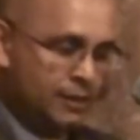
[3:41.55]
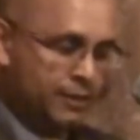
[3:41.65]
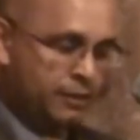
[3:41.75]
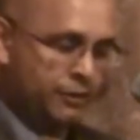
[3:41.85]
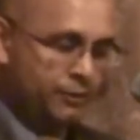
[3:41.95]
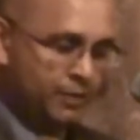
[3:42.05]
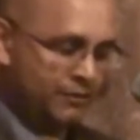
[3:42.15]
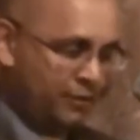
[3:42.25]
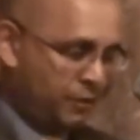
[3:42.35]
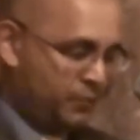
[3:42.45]
The Caribbean
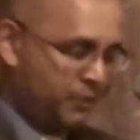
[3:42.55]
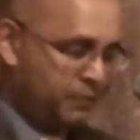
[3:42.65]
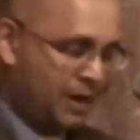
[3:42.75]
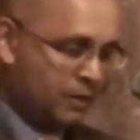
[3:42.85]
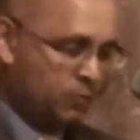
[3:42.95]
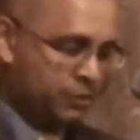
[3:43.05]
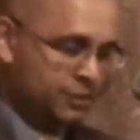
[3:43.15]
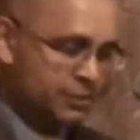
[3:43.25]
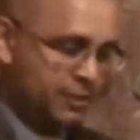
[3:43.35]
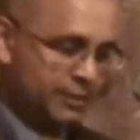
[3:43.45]
Development Bank
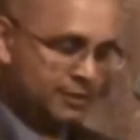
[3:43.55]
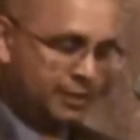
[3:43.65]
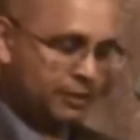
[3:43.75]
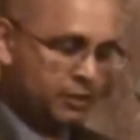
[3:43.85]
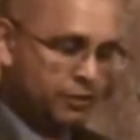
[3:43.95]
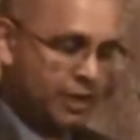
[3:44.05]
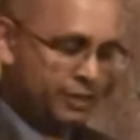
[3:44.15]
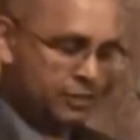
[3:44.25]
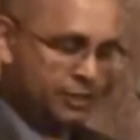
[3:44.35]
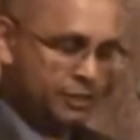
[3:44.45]
wishes to extend
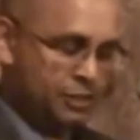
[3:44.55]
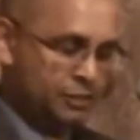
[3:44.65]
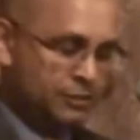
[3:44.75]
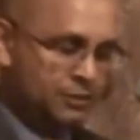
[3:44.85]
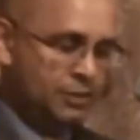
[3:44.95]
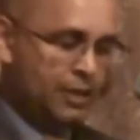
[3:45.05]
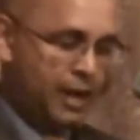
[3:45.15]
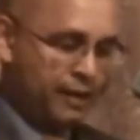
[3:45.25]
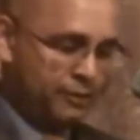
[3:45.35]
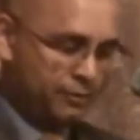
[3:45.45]
congratulations to the
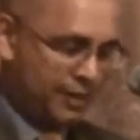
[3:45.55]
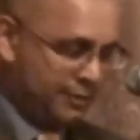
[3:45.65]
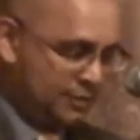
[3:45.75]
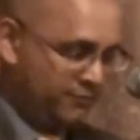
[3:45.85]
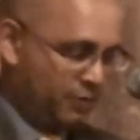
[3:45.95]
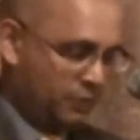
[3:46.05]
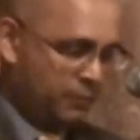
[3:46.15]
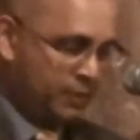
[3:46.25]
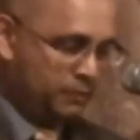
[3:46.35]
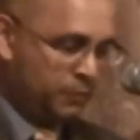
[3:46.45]
Guyana Rice
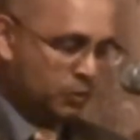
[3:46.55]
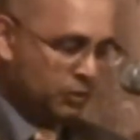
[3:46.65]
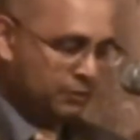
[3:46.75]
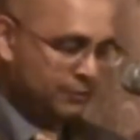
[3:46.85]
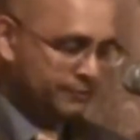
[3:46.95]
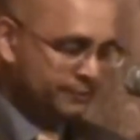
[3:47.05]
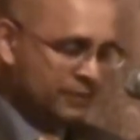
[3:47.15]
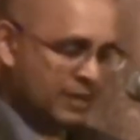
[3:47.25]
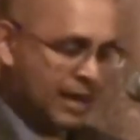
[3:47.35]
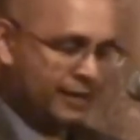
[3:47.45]
Development Board
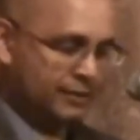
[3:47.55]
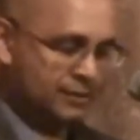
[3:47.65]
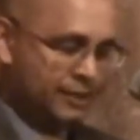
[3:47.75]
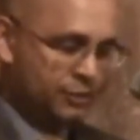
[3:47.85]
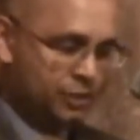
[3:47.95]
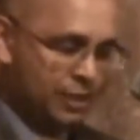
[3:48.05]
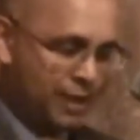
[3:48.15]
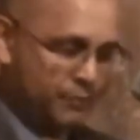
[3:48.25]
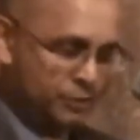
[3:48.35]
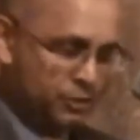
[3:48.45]
and its central
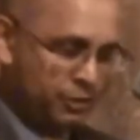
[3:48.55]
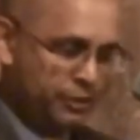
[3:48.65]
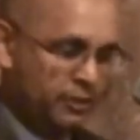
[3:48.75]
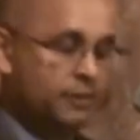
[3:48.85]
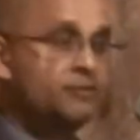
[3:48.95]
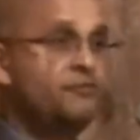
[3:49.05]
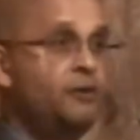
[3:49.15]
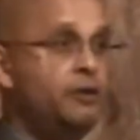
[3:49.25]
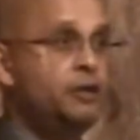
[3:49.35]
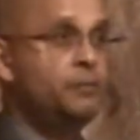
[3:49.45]
laboratory on this
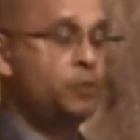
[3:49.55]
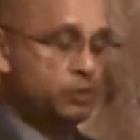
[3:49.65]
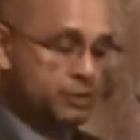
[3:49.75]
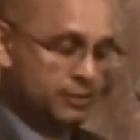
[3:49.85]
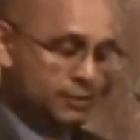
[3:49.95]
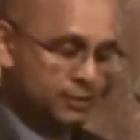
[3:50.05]
very important